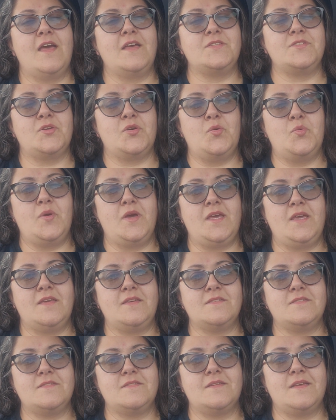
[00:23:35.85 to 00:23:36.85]
As
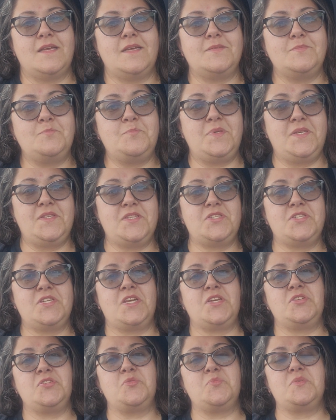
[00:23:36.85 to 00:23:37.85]
always, be the
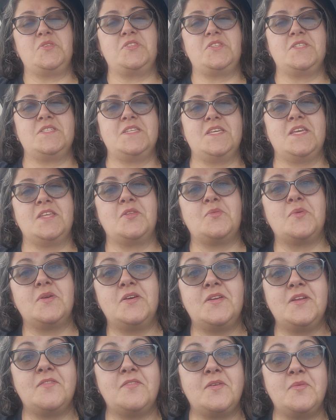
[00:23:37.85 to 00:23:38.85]
change you wish to see in the
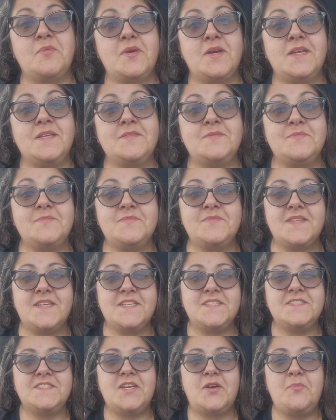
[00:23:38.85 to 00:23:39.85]
world, everyone.
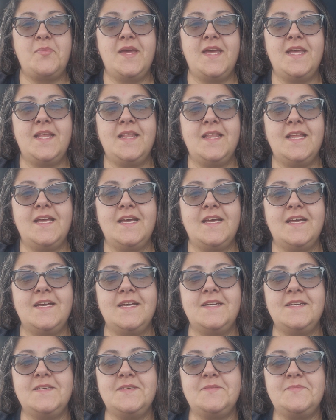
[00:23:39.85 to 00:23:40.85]
Ciao
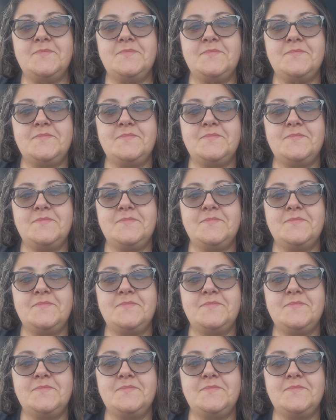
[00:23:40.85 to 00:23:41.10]
bella.